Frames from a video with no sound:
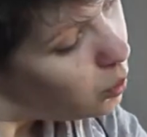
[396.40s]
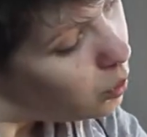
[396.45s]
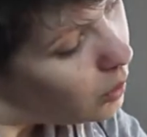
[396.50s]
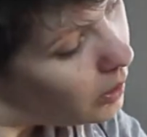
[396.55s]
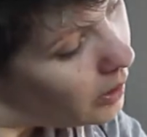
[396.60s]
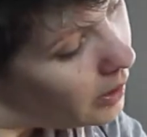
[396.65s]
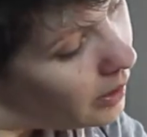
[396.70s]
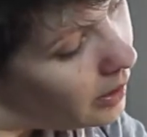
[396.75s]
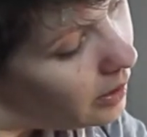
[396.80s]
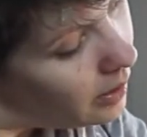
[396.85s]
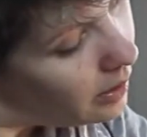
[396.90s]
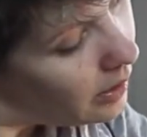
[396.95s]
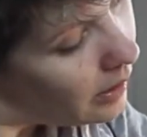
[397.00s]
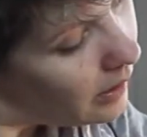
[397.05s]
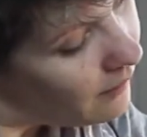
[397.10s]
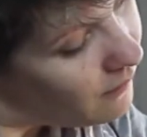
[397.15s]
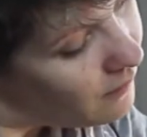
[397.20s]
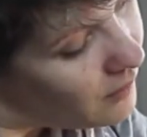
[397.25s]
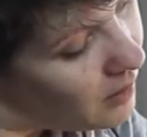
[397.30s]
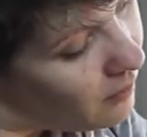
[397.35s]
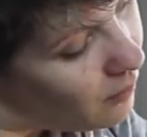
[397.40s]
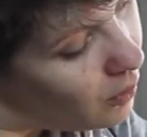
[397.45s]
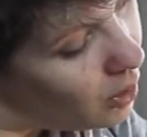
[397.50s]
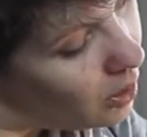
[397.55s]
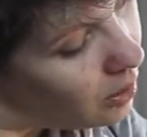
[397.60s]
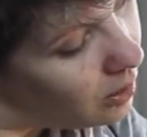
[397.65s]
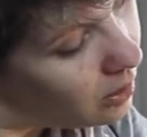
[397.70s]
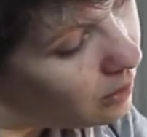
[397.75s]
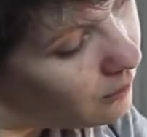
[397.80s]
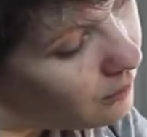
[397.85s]
Well, I've never
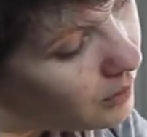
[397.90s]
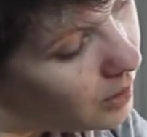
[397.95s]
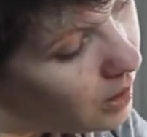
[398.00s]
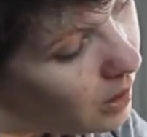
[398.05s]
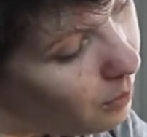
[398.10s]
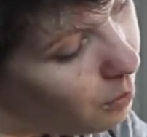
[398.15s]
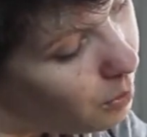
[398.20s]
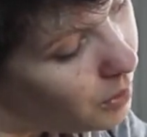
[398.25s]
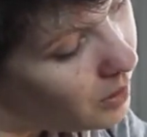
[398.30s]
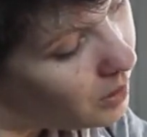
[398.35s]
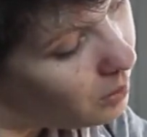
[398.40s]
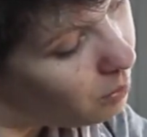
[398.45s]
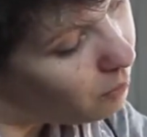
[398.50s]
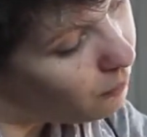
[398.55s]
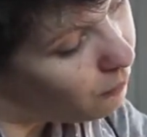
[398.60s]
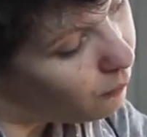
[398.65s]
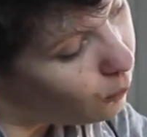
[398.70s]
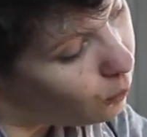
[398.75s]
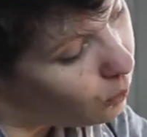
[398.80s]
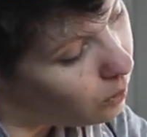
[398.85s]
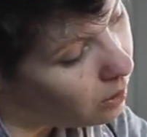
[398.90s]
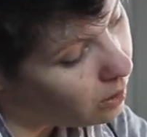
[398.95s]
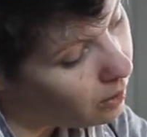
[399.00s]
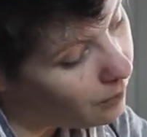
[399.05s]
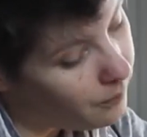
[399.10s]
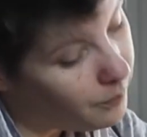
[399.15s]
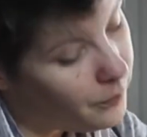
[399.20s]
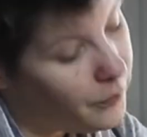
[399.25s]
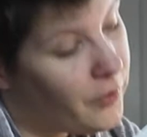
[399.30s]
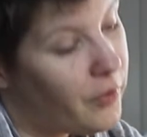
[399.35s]
heard of the company before,
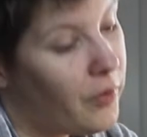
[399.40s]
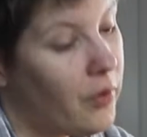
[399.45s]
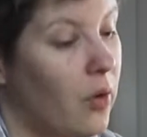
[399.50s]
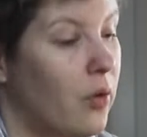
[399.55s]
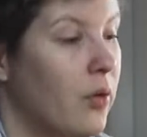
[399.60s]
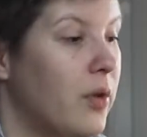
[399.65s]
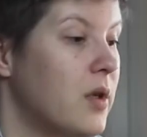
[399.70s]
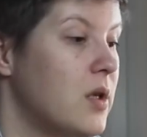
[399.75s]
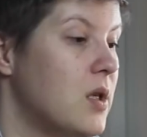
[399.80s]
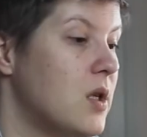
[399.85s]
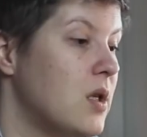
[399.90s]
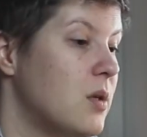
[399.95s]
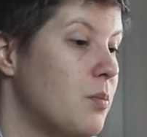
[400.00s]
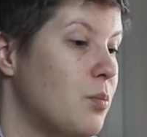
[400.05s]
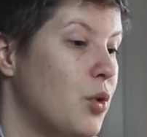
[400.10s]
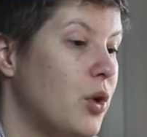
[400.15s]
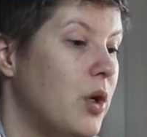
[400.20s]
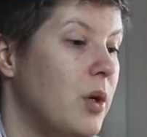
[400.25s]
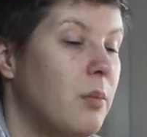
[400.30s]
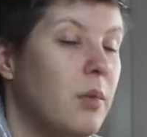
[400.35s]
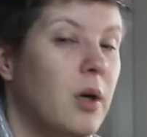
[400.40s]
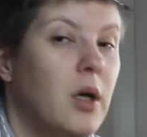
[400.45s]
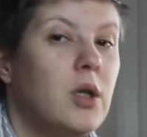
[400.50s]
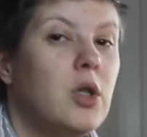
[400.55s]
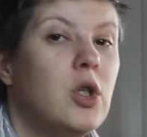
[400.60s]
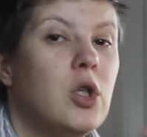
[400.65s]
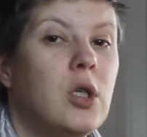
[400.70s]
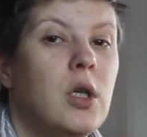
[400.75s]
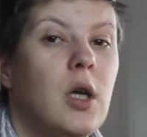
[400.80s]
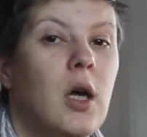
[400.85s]
so this is pretty
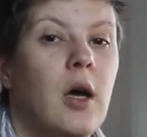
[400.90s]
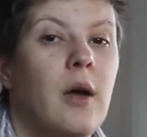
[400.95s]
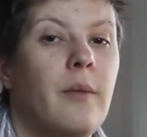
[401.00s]
much